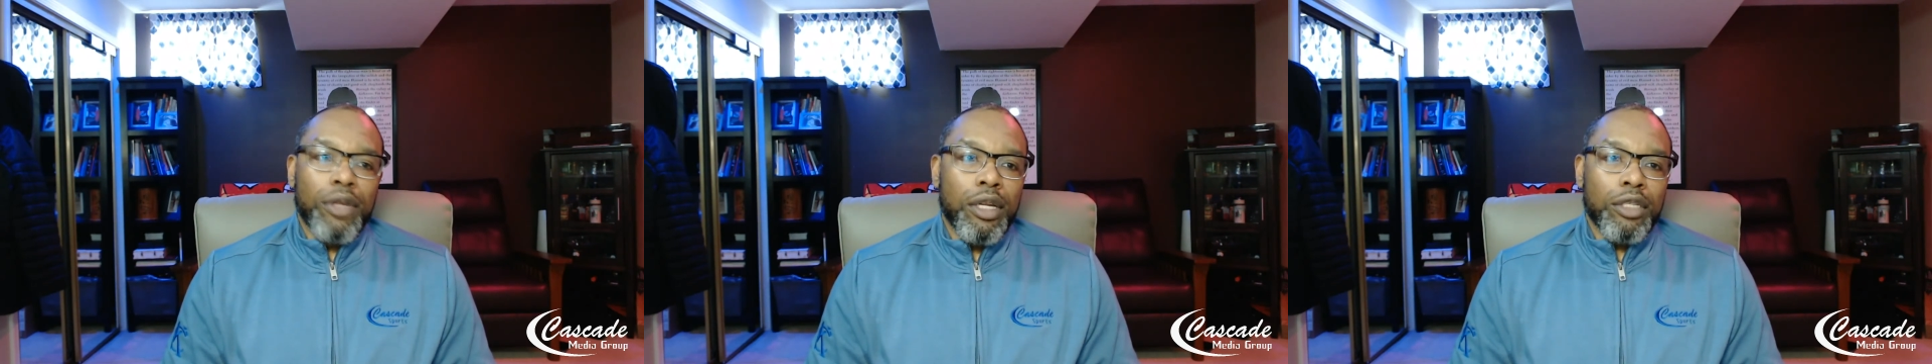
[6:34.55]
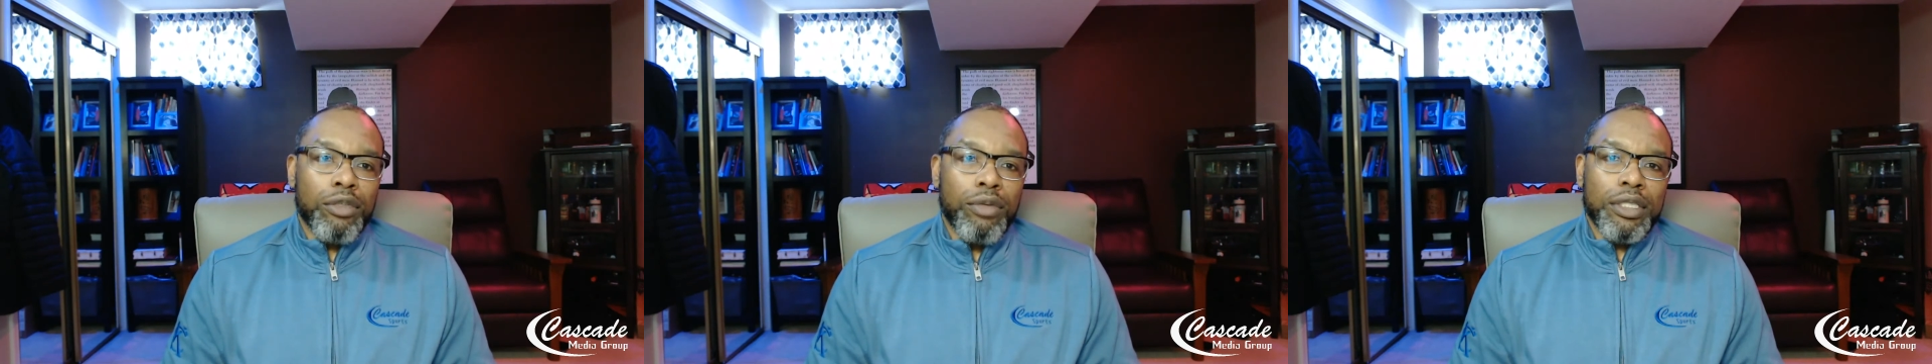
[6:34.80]

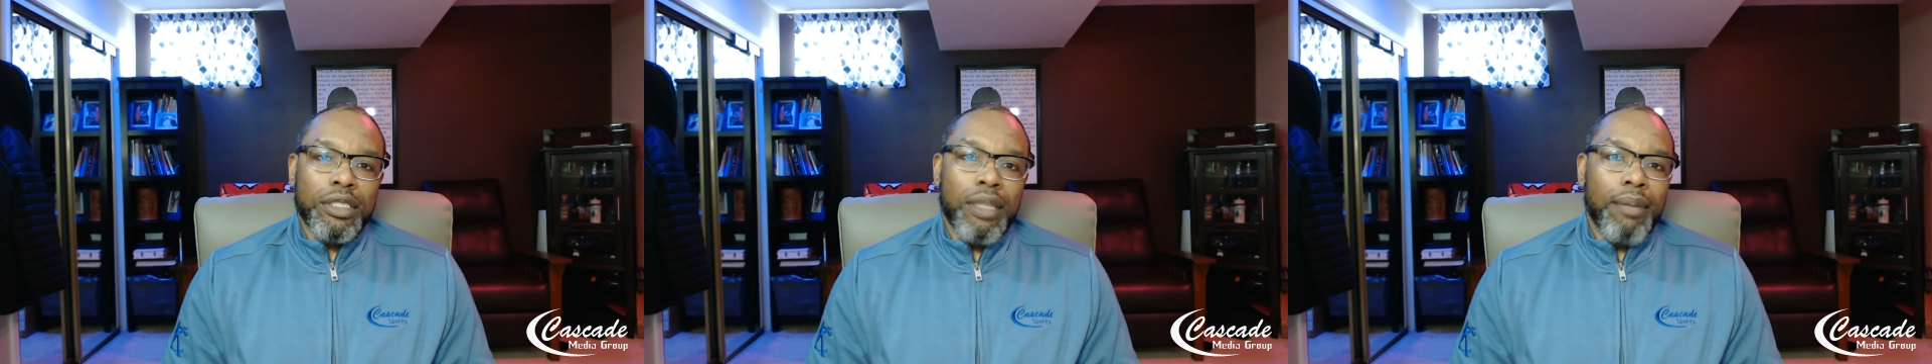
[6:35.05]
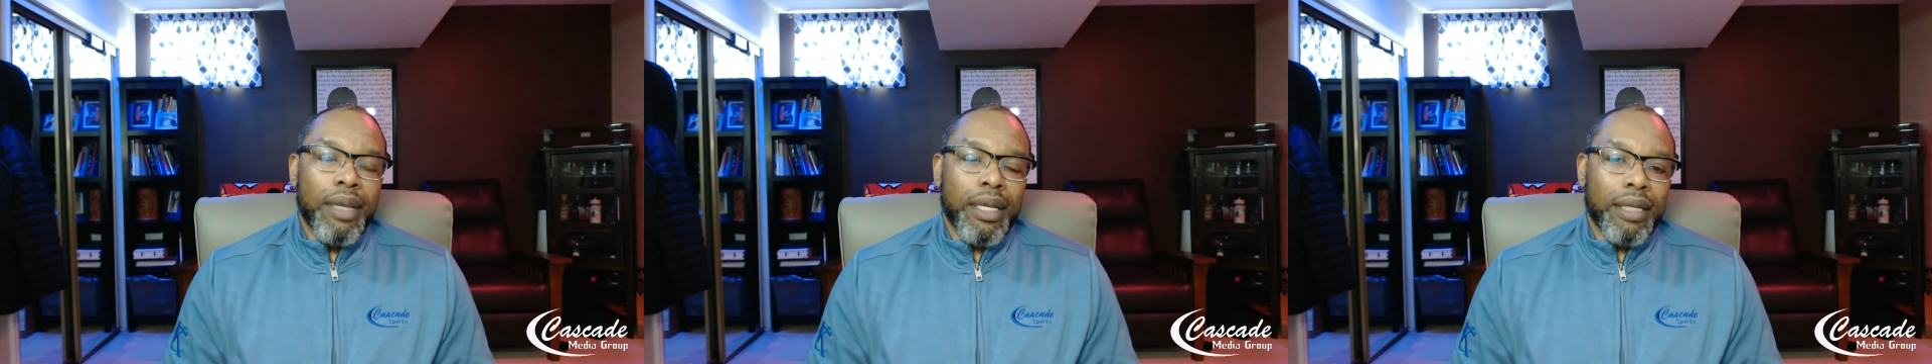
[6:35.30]
characteristics
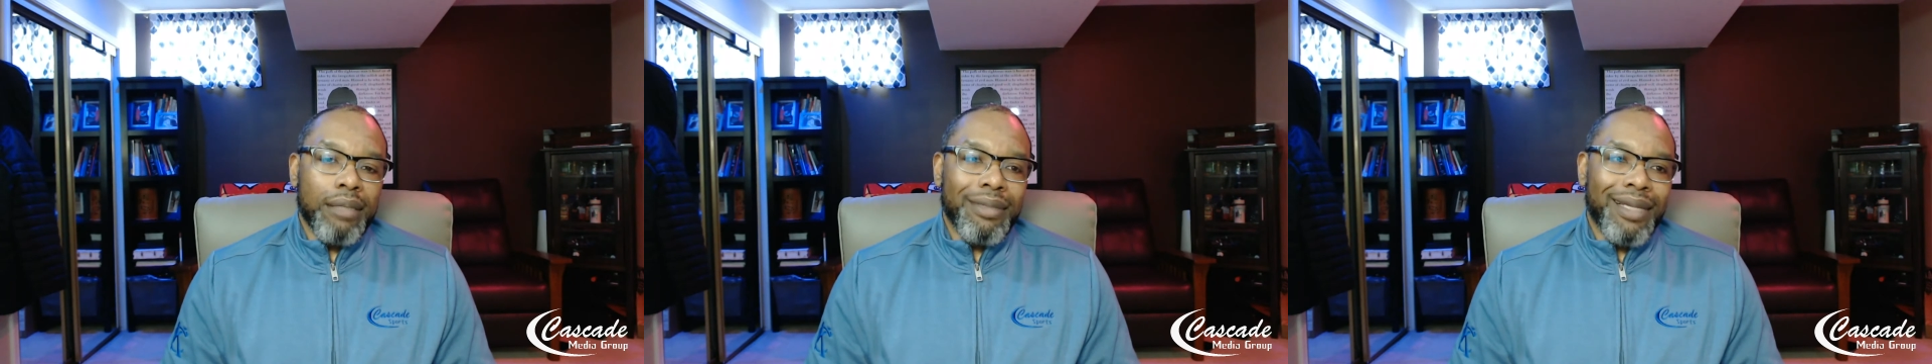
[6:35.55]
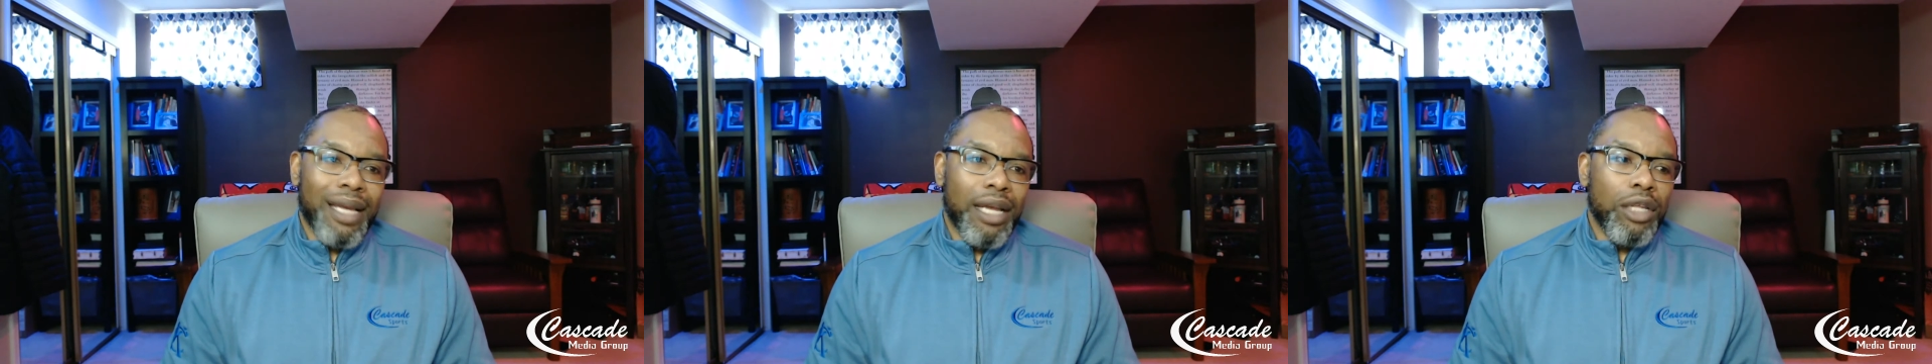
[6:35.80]
that make it
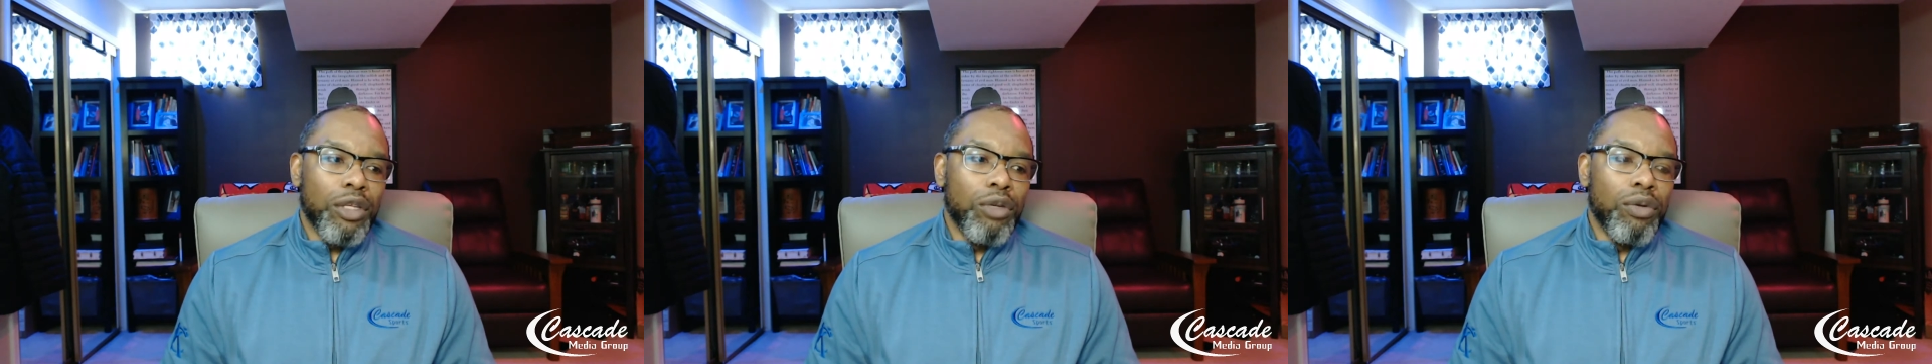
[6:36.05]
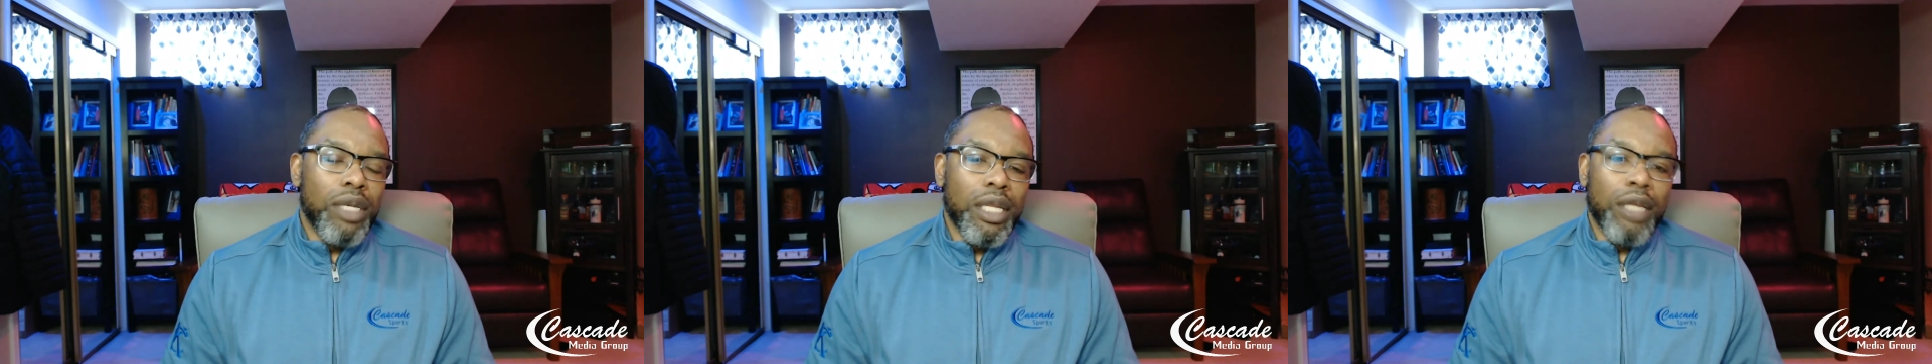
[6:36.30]
kind of
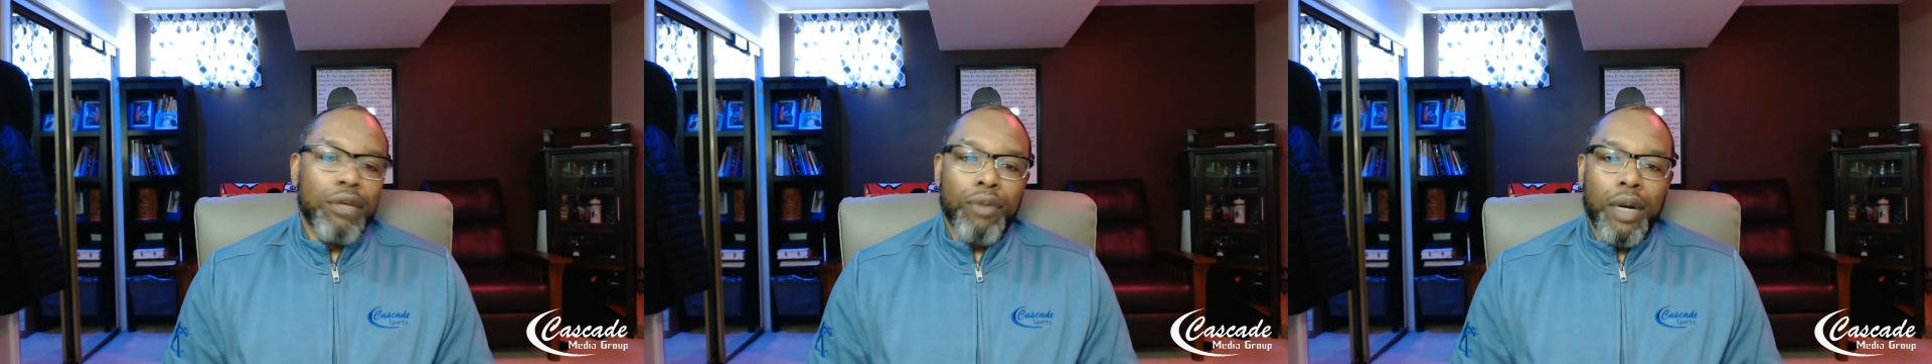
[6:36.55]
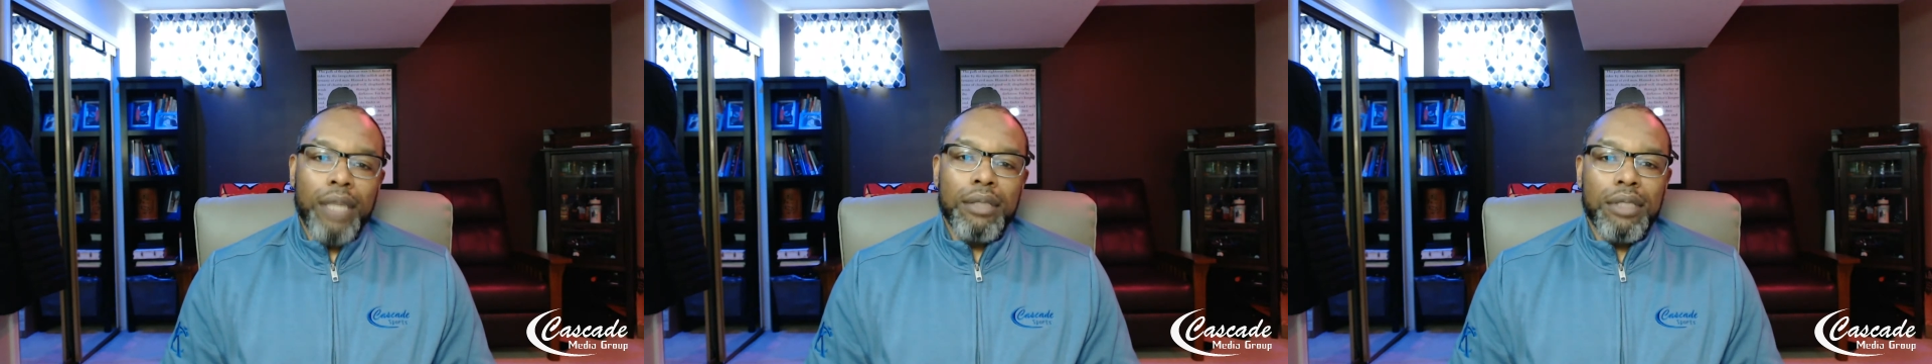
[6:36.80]
unique, right?